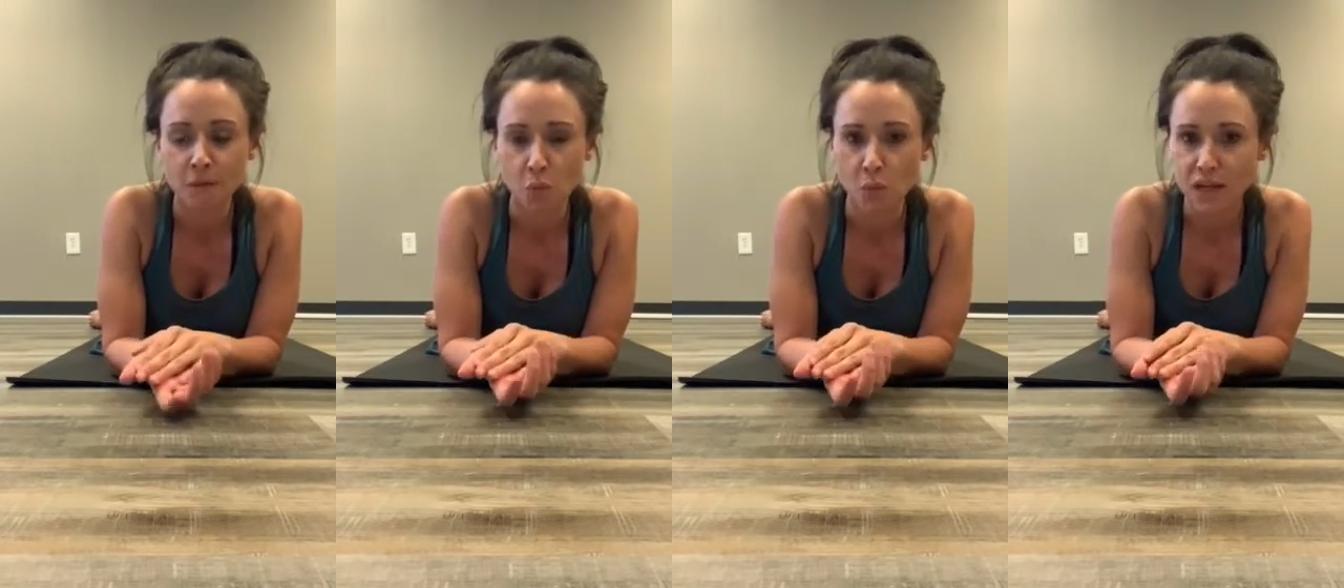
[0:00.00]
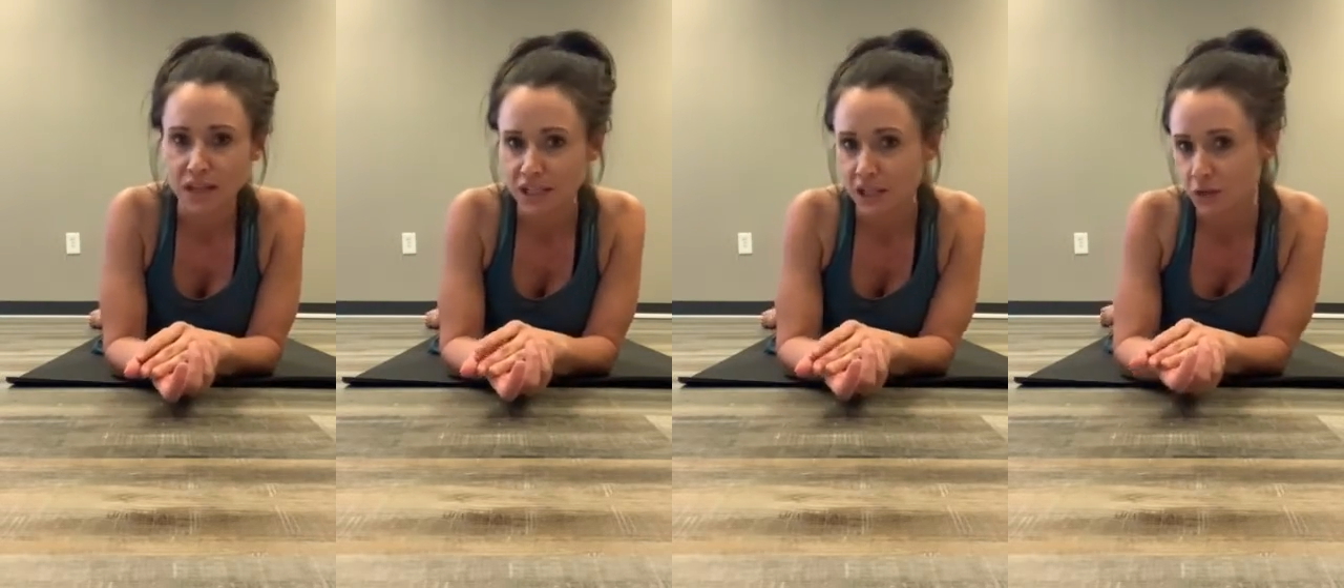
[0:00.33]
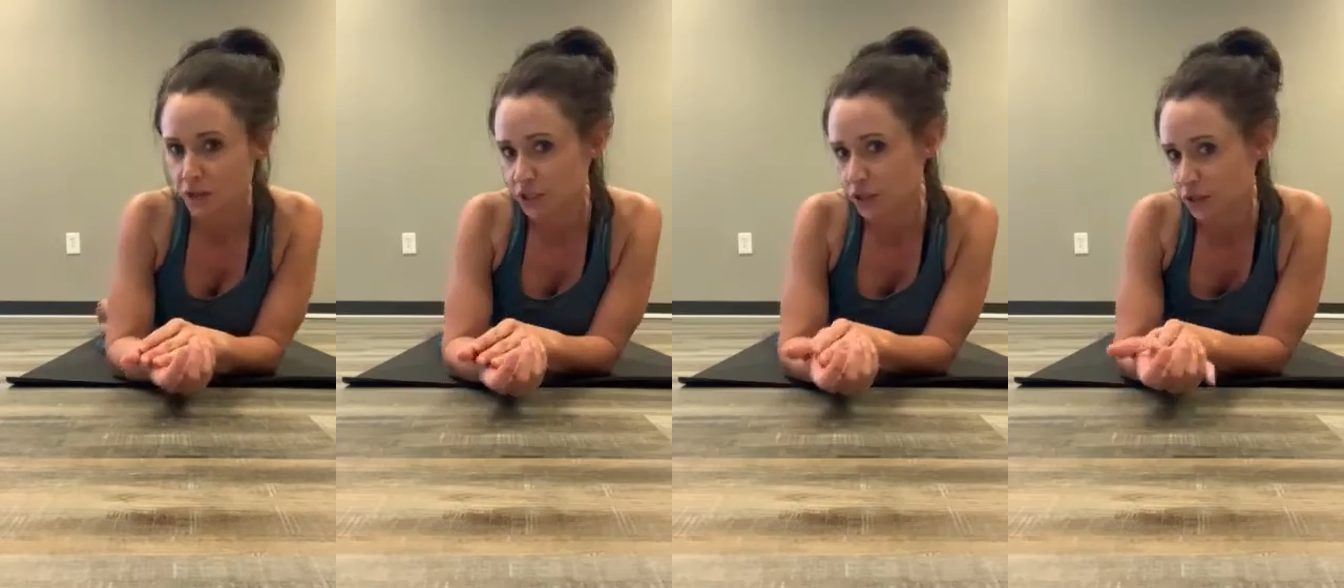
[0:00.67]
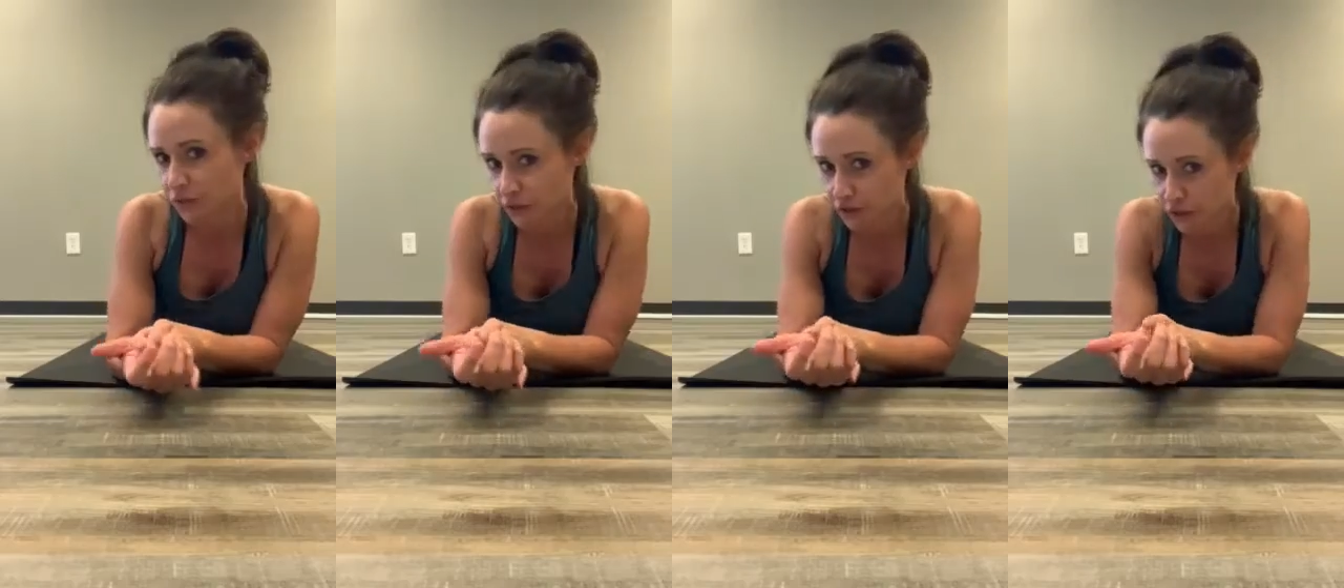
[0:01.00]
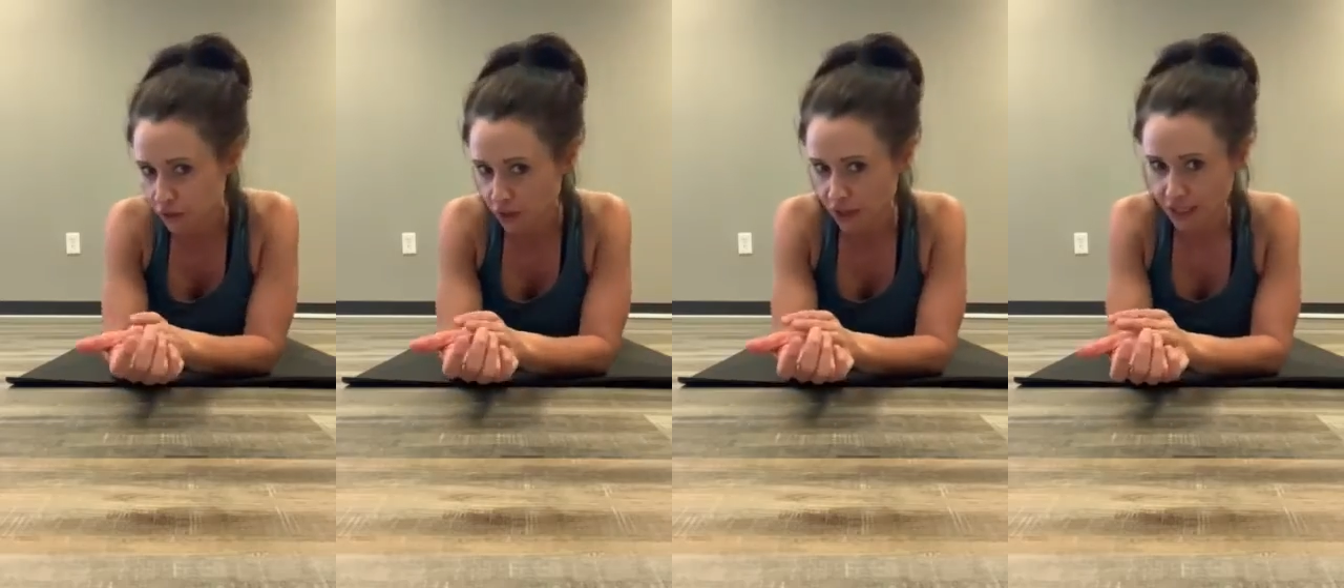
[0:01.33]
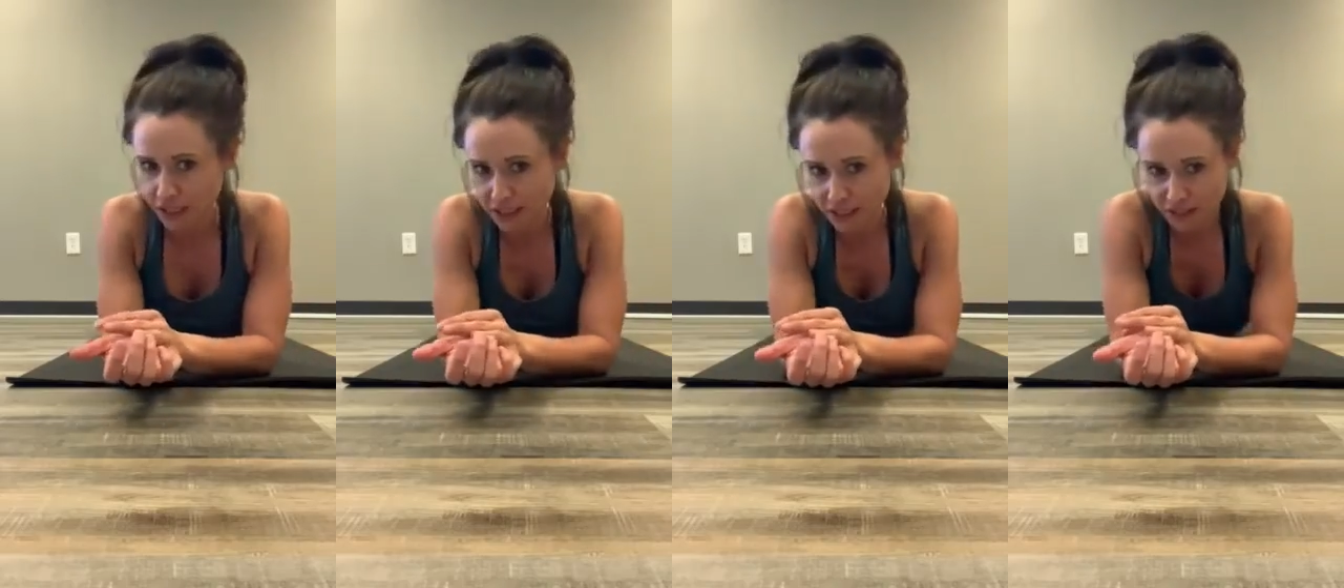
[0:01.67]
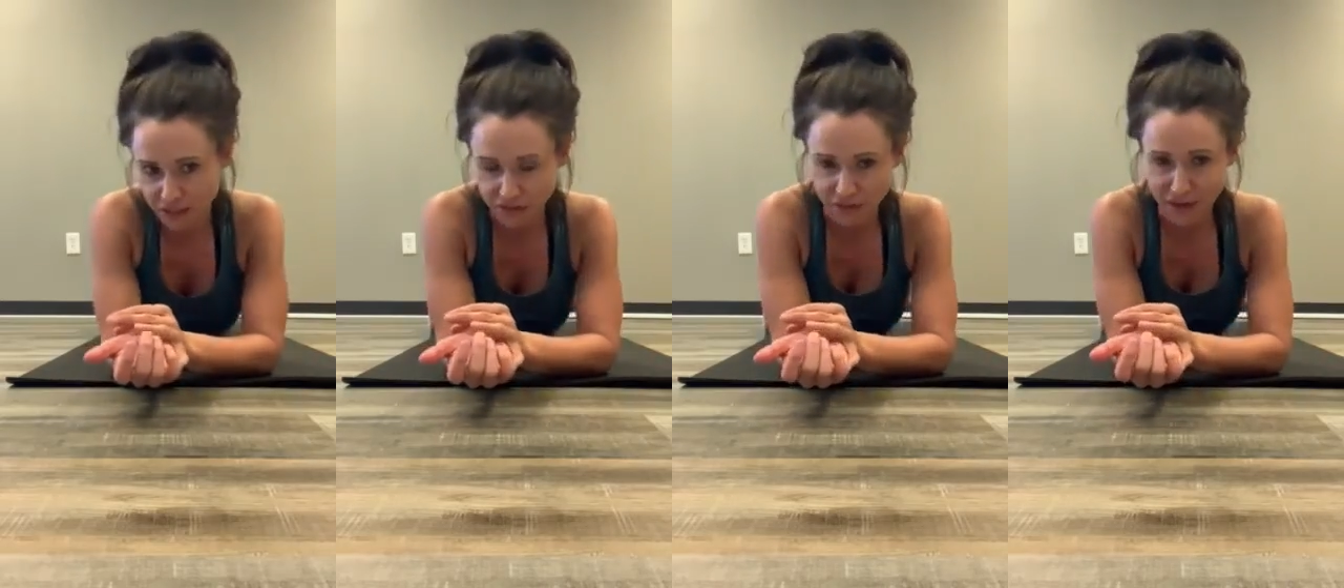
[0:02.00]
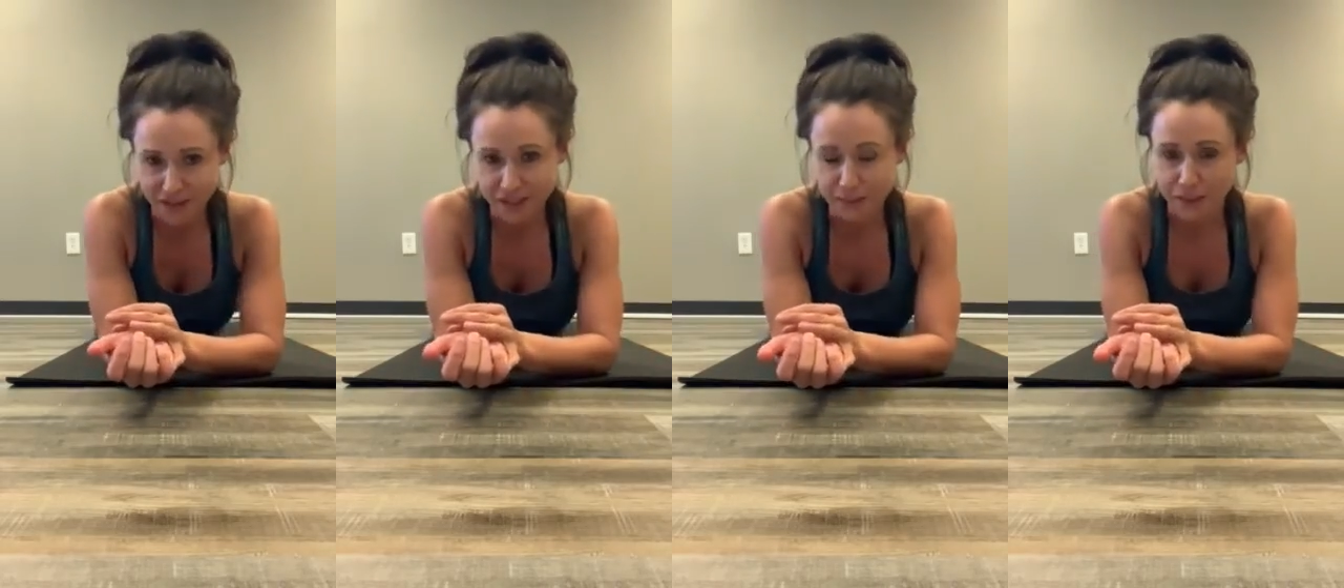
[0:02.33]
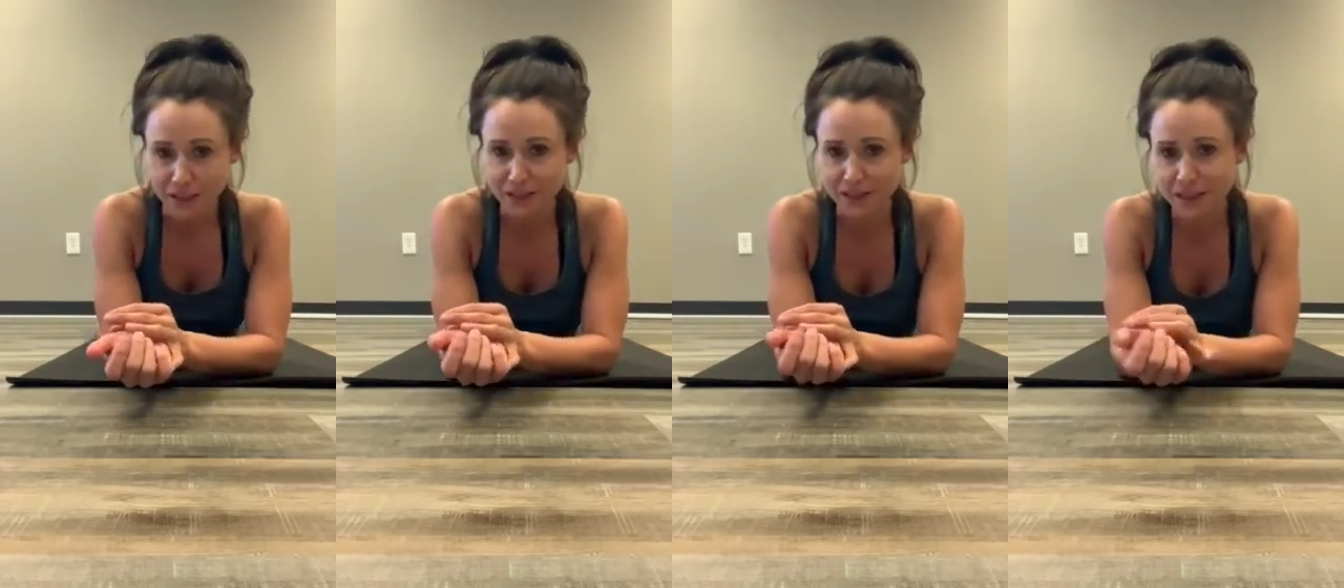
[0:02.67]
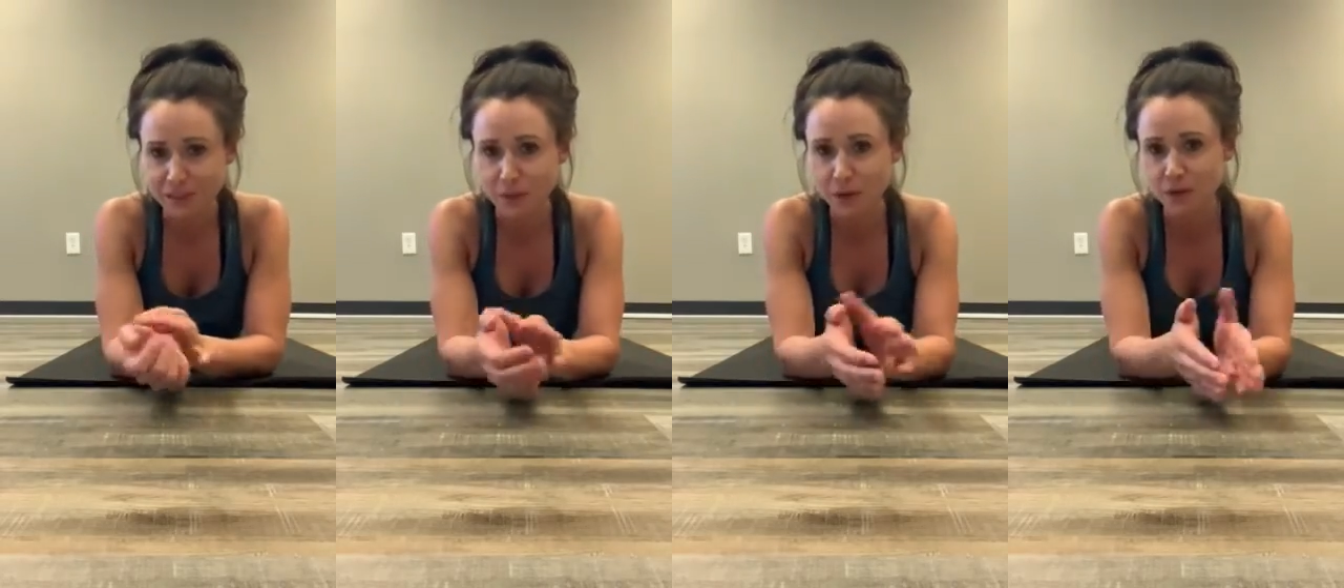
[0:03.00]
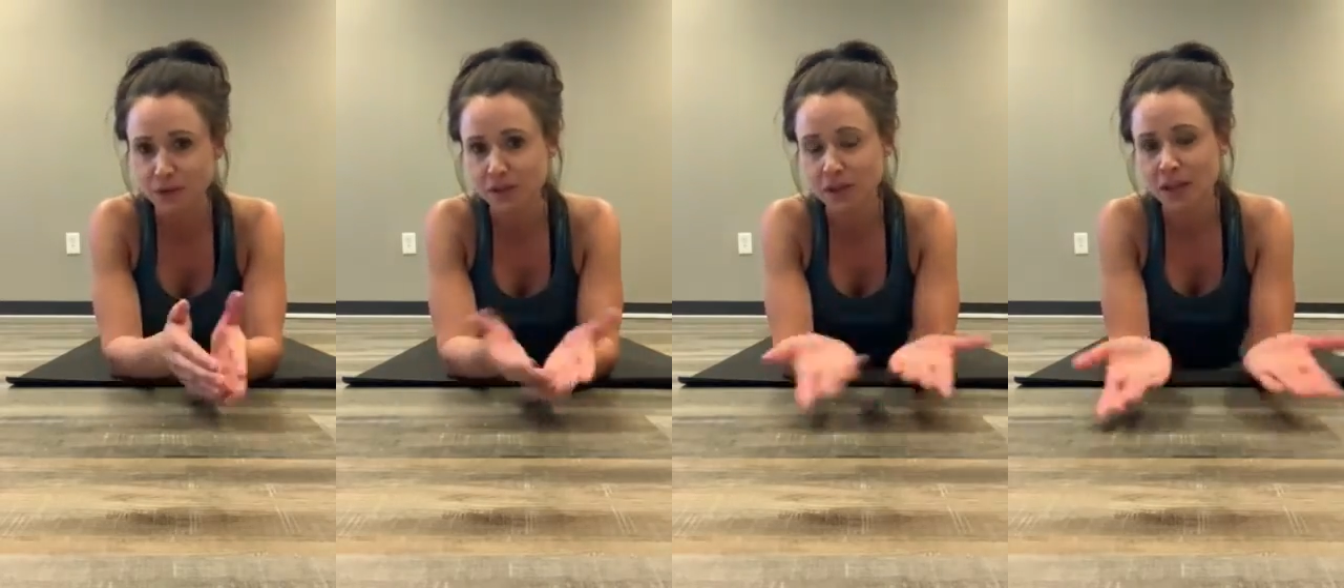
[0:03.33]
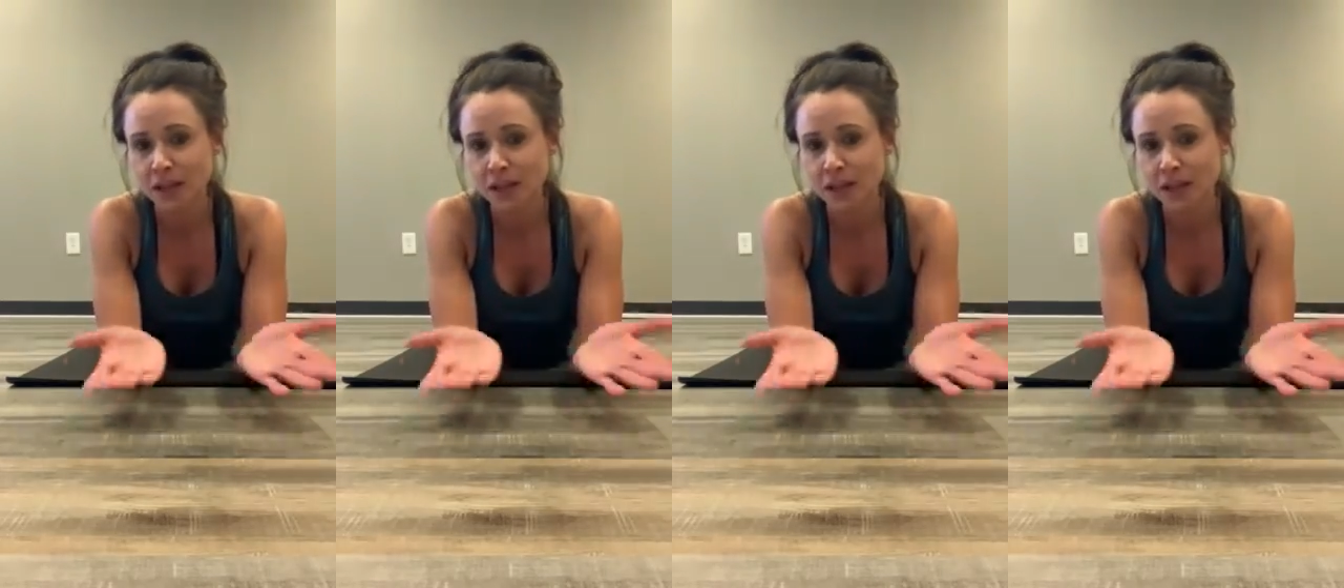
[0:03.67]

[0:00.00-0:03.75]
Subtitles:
one thing you can do if you're struggling to find space in this pose